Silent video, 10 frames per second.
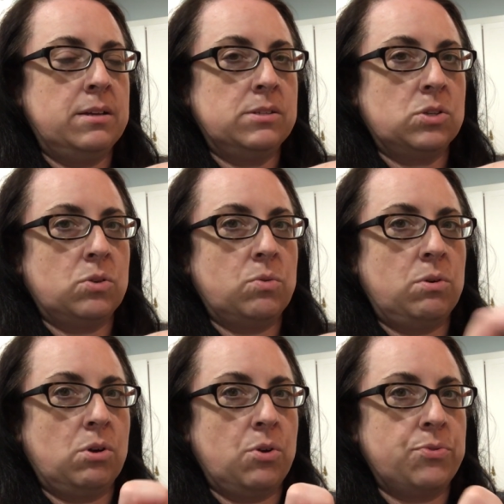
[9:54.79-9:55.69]
So
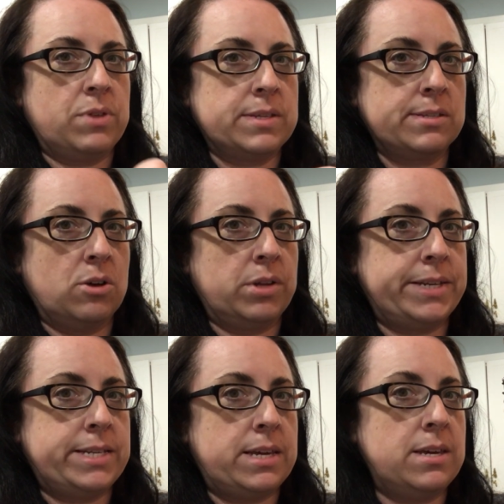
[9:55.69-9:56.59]
we'll go through that slowly.
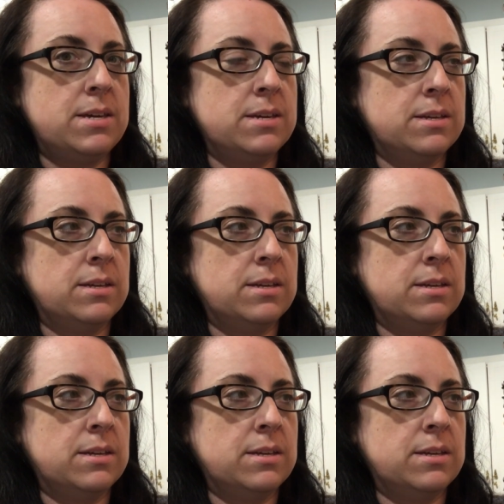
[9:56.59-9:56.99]
D,